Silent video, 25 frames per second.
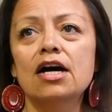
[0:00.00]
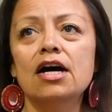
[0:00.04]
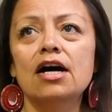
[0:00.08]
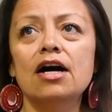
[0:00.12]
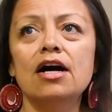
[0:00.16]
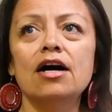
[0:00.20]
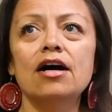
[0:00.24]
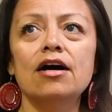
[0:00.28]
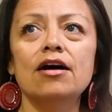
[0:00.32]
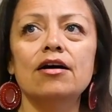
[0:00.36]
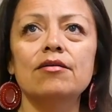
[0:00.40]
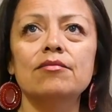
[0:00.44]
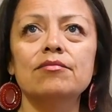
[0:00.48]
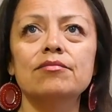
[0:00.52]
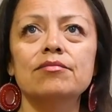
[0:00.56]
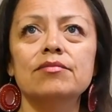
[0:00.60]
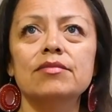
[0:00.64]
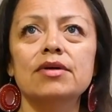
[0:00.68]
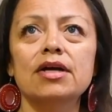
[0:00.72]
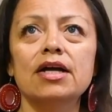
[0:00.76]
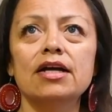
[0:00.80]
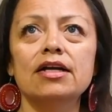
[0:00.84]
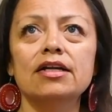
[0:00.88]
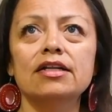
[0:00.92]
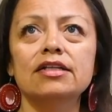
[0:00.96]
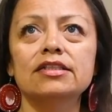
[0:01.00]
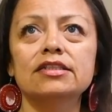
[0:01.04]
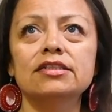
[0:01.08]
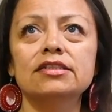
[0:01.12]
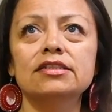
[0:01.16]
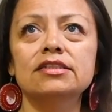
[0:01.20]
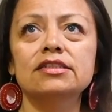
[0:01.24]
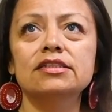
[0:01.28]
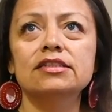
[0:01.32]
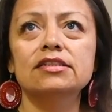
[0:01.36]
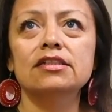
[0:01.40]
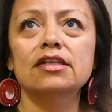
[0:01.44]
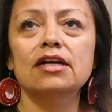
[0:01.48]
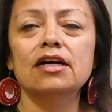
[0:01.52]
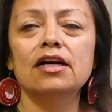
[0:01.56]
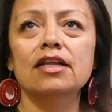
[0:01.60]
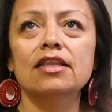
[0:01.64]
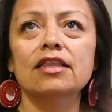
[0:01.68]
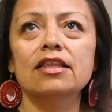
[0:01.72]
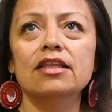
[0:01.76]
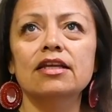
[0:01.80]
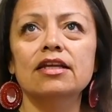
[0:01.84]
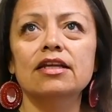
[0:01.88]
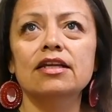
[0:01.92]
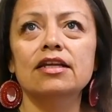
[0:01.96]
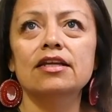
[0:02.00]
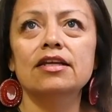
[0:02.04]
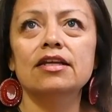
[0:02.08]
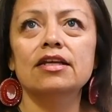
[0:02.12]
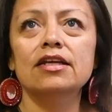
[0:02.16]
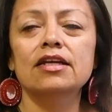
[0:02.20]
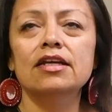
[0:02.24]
and I think,